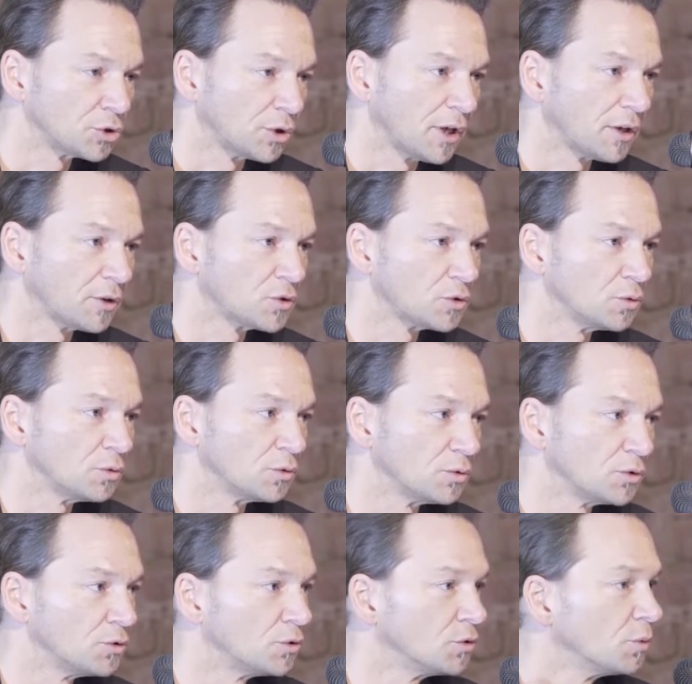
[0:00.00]
trying to
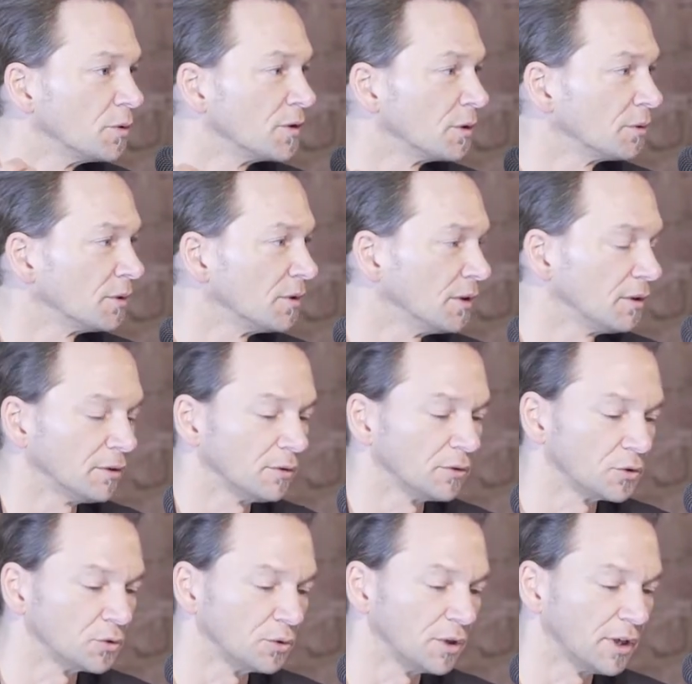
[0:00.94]
do with our data,
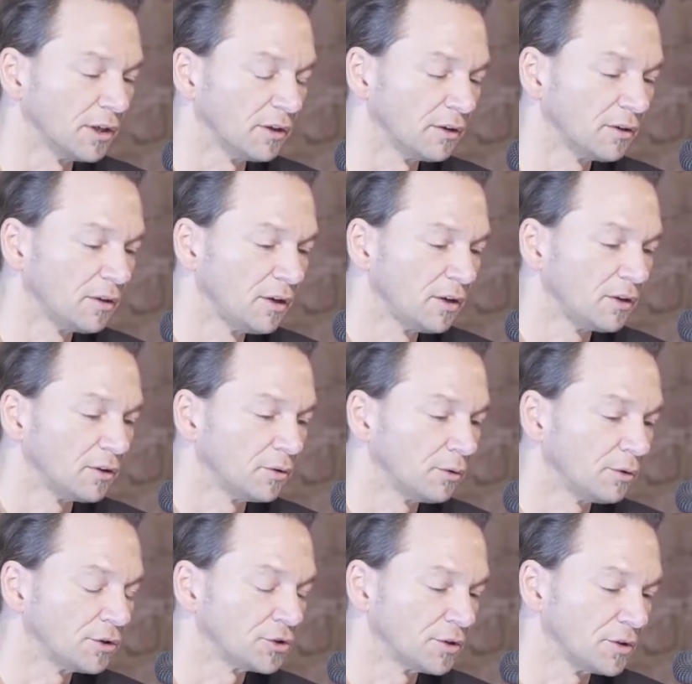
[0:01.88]
to gain
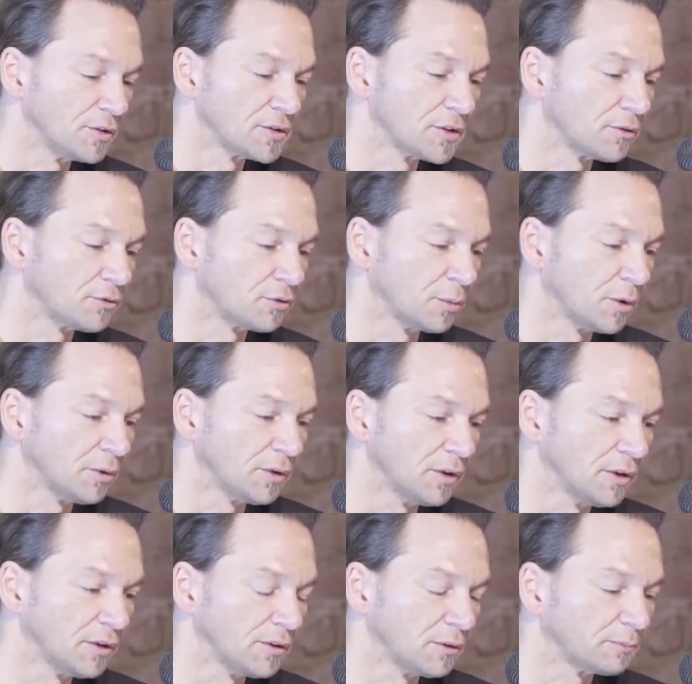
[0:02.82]
knowledge and insight from our
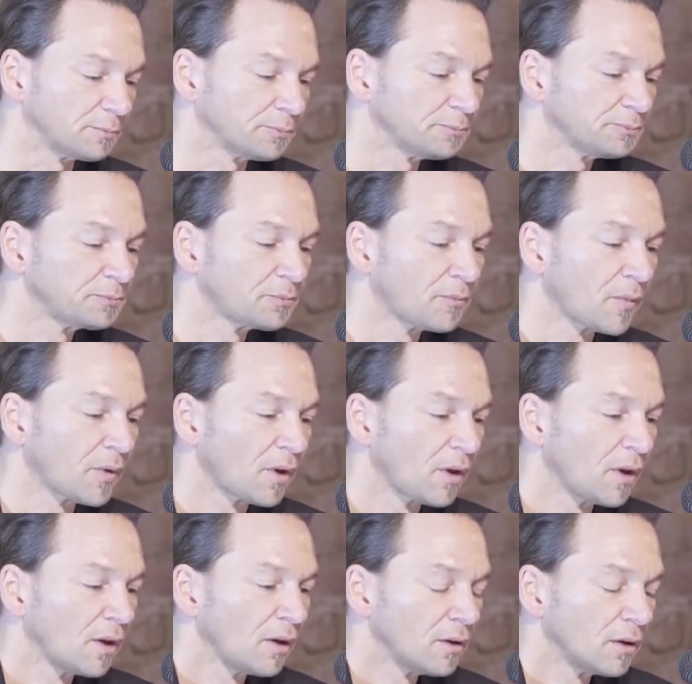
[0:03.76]
data.
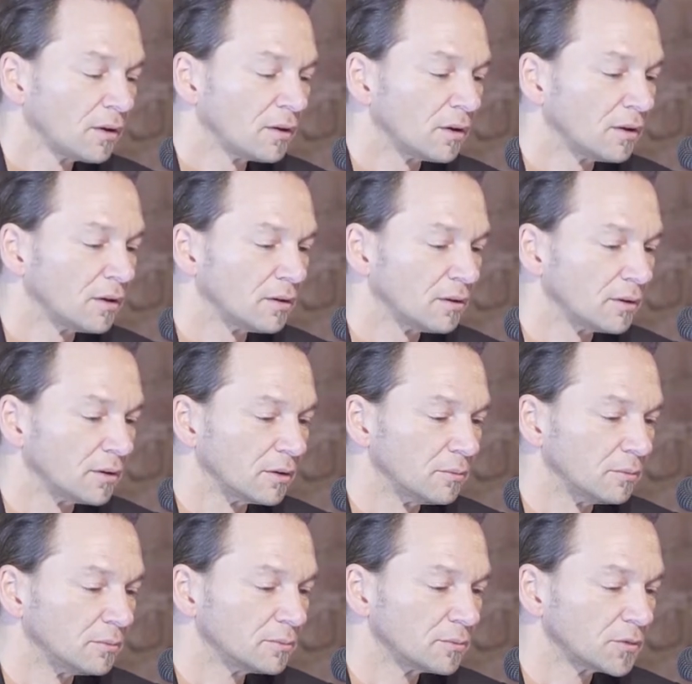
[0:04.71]

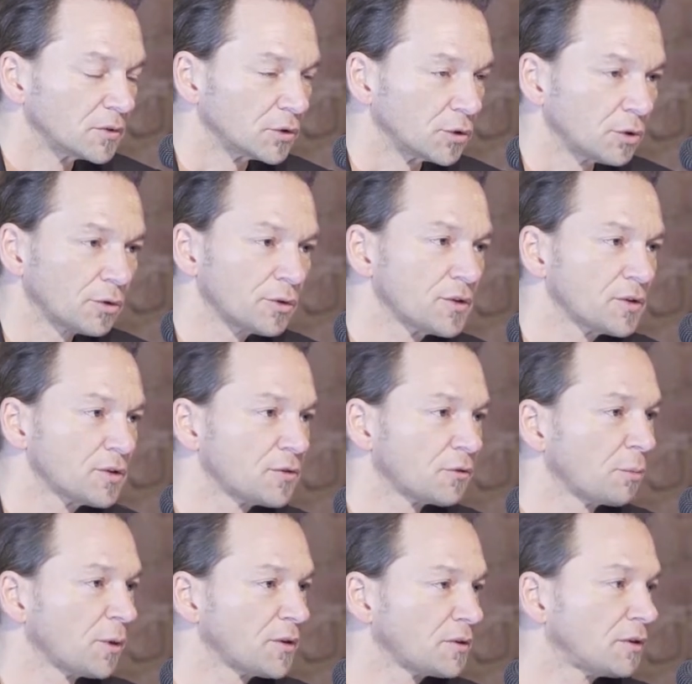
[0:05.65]
The talk consists
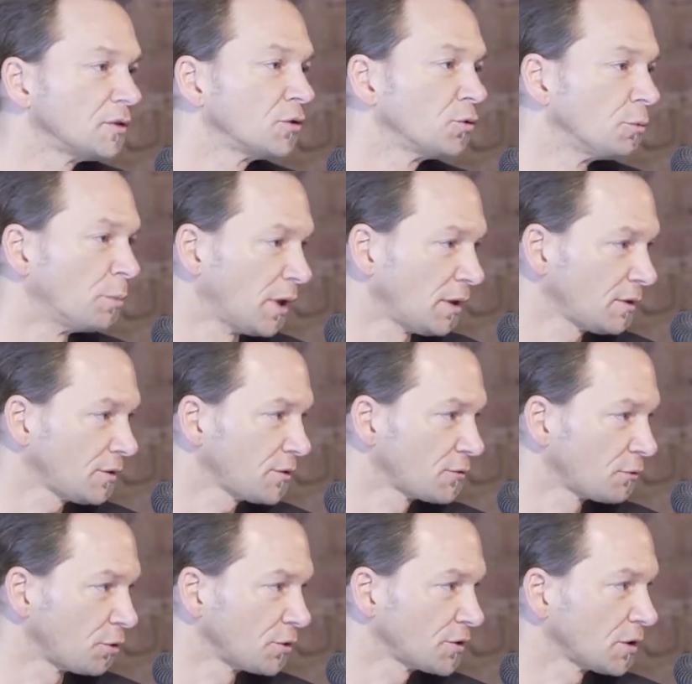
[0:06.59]
of basically two parts.
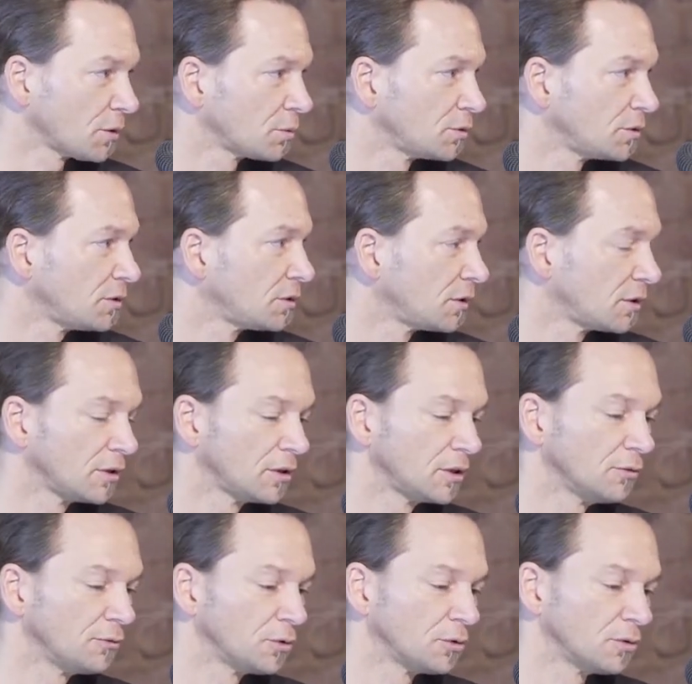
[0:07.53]
First, I will
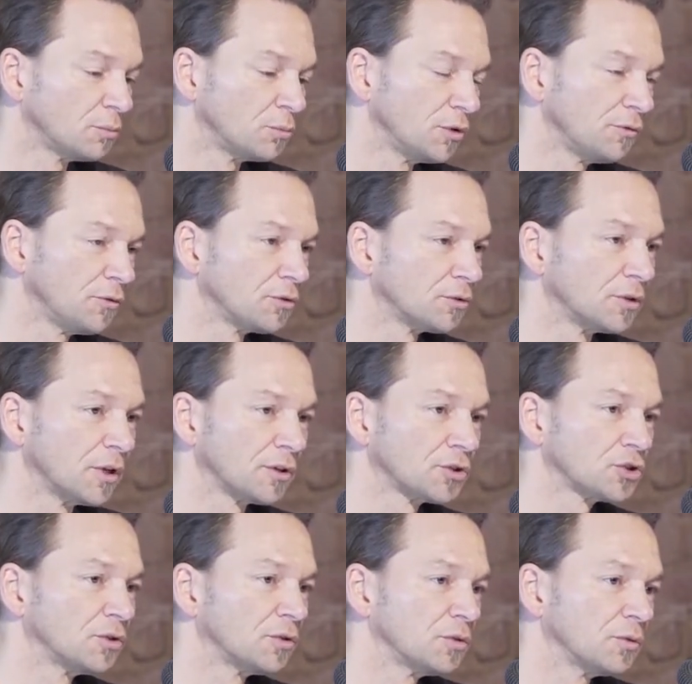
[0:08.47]
give you a brief
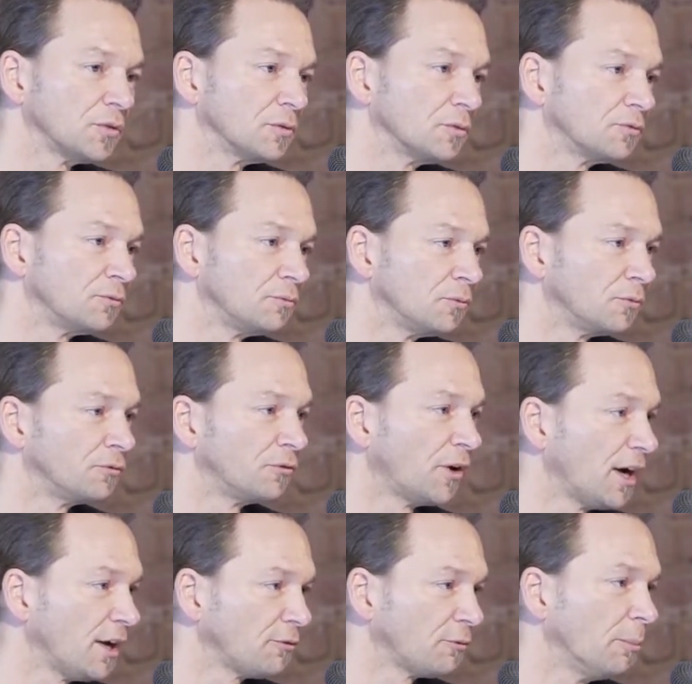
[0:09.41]
introduction to the
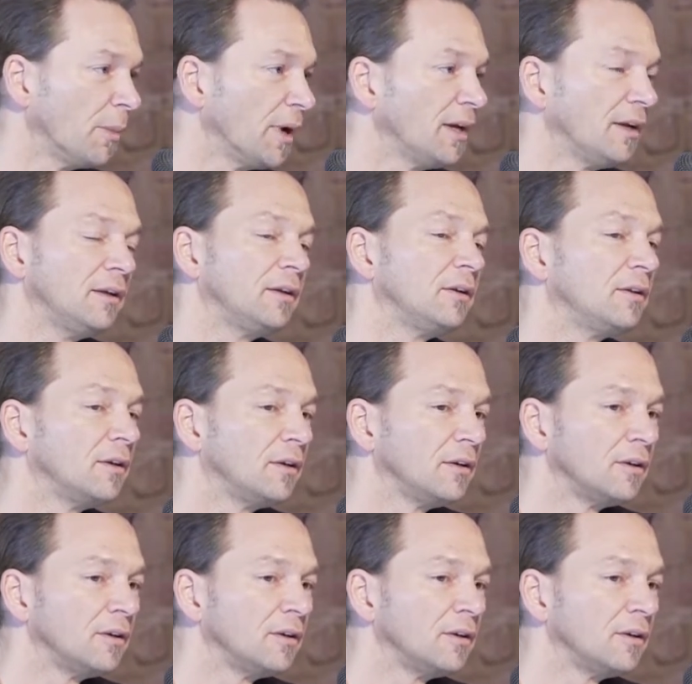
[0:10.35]
5 main